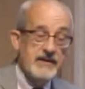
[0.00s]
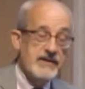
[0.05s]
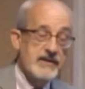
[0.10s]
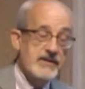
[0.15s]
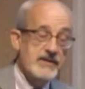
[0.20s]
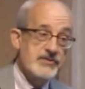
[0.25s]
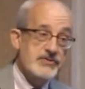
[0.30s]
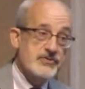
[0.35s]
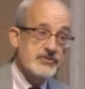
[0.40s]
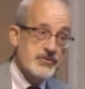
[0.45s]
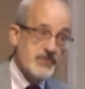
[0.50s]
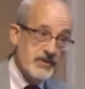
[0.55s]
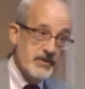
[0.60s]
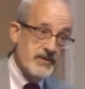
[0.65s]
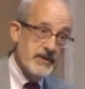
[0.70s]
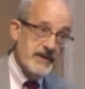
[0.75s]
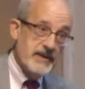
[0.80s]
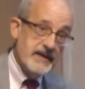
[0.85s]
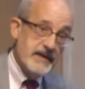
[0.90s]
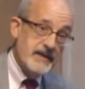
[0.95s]
is
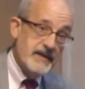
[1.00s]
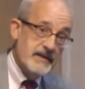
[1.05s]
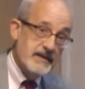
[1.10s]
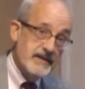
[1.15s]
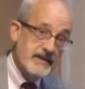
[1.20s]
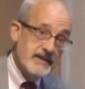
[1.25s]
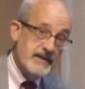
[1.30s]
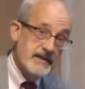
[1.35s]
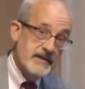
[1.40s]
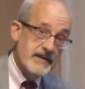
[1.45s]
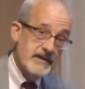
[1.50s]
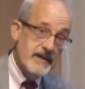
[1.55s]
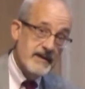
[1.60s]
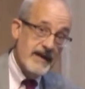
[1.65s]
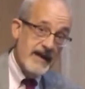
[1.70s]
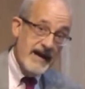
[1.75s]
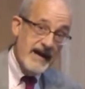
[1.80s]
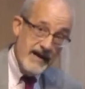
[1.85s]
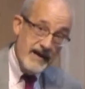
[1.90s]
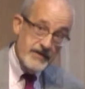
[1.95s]
truly a
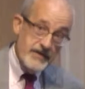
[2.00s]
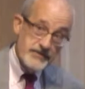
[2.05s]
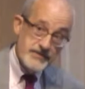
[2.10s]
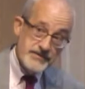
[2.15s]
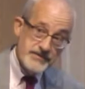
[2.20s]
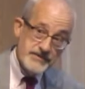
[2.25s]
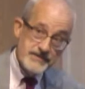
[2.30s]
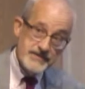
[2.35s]
house